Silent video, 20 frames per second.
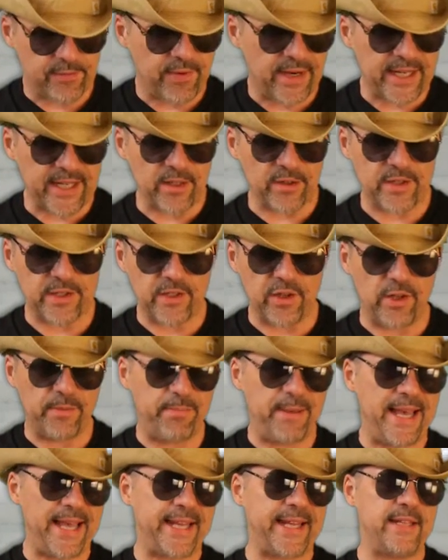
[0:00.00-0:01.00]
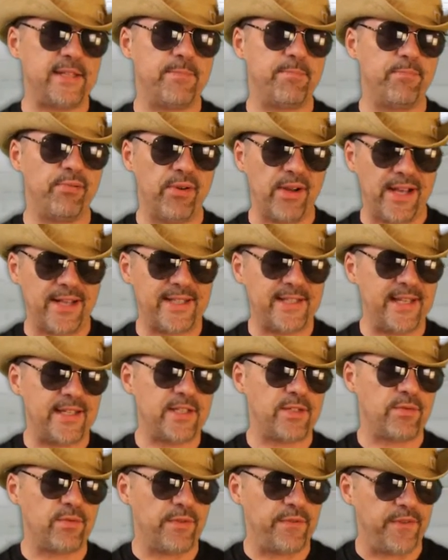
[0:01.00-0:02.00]
regular salt packets
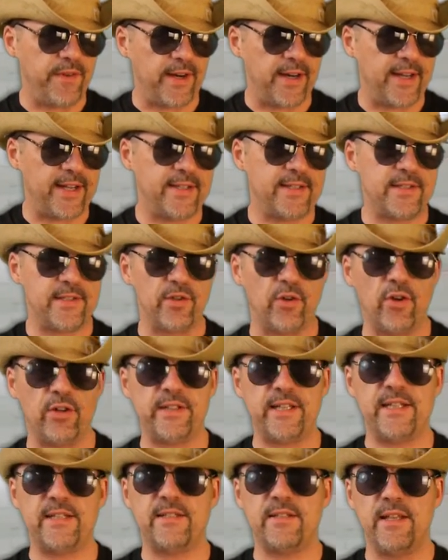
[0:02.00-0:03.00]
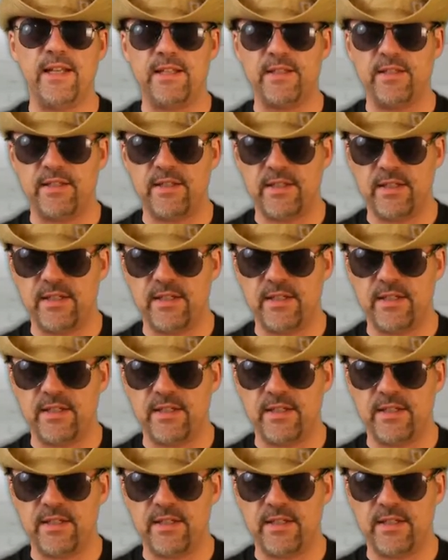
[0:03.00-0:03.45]
processed refined salt it's it's